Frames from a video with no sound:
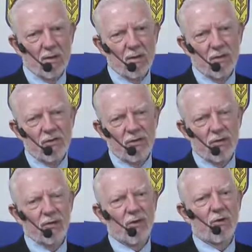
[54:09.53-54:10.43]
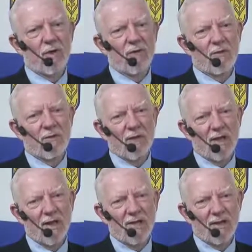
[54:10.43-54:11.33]
Jews don't even
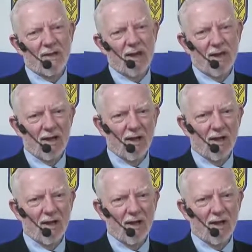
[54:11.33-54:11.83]
believe in hell,